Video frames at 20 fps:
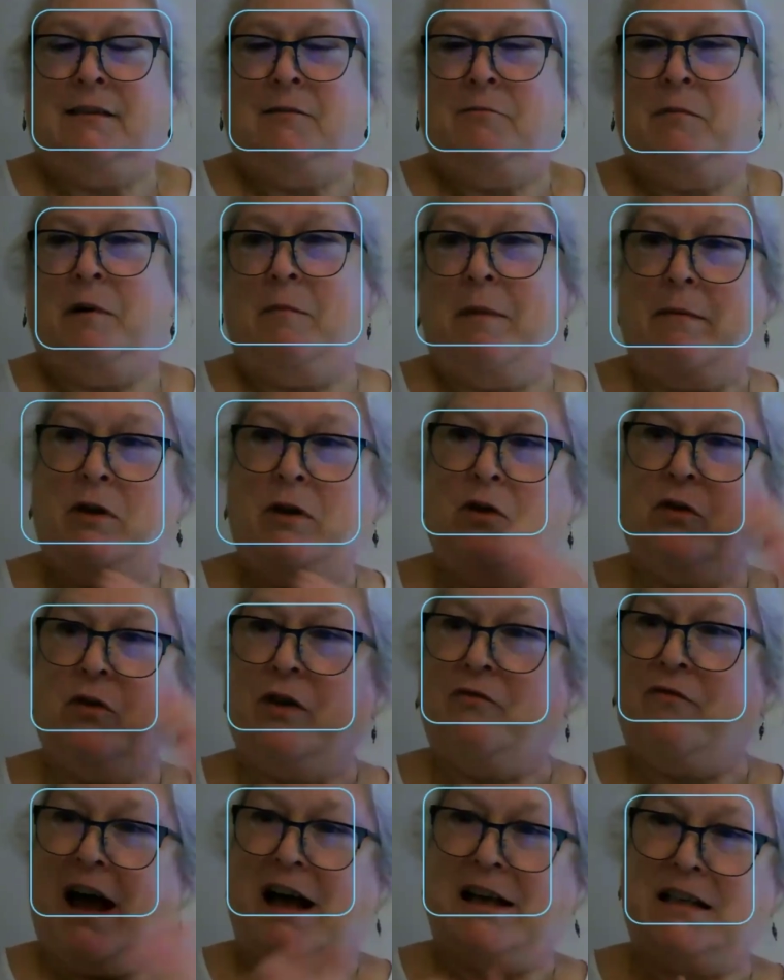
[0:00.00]
but maybe you can
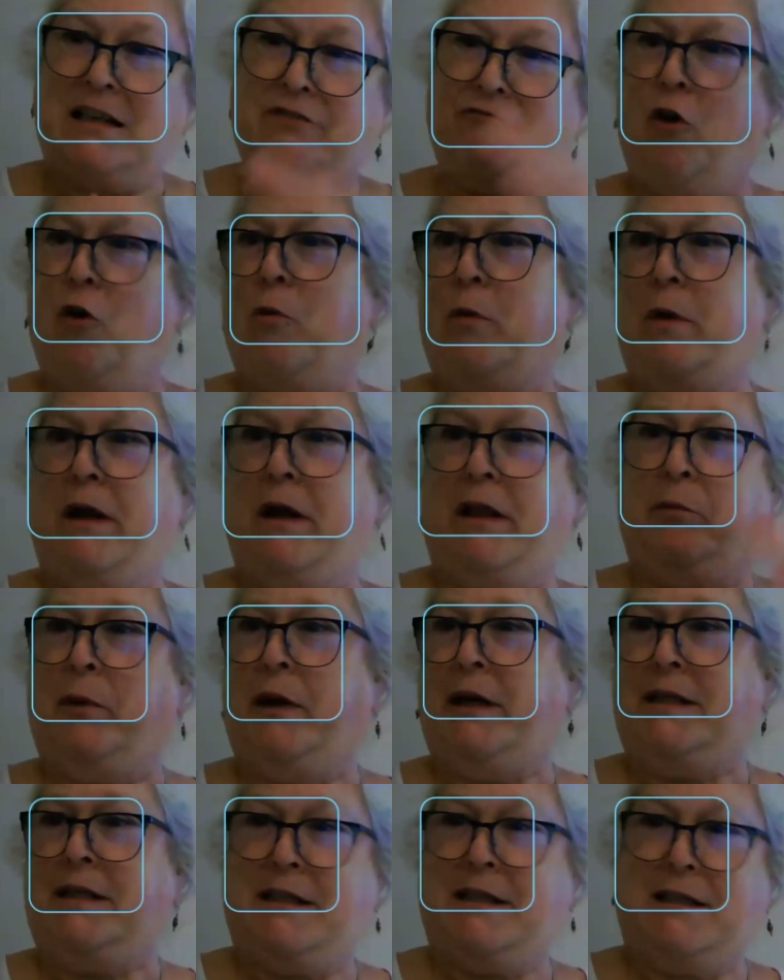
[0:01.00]
fast forward into
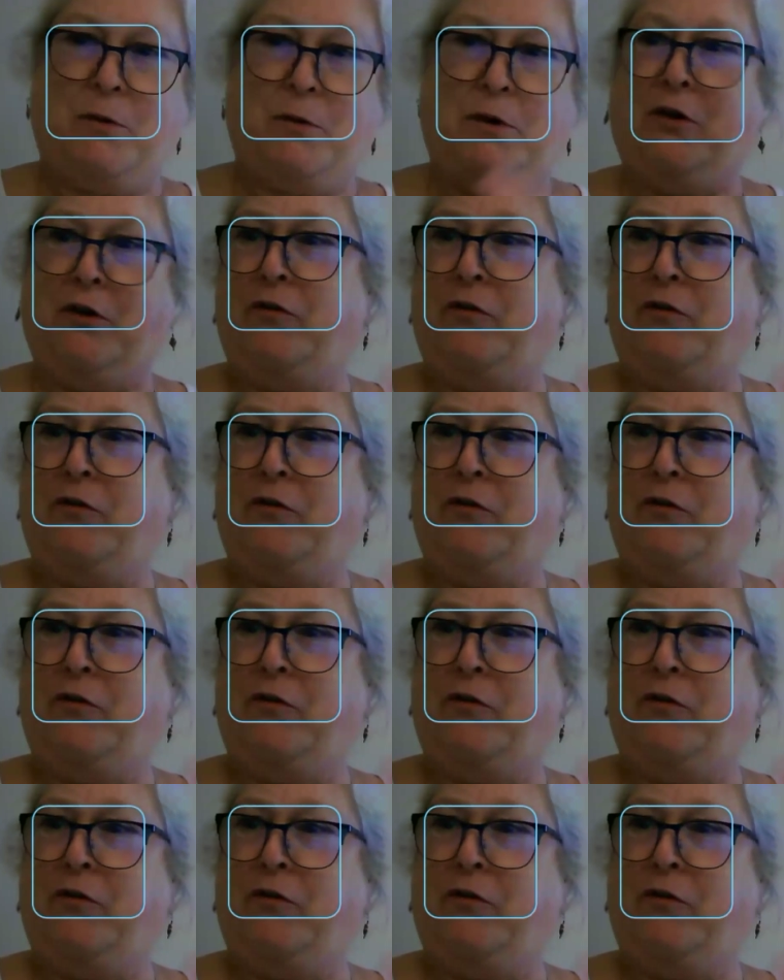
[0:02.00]
places where you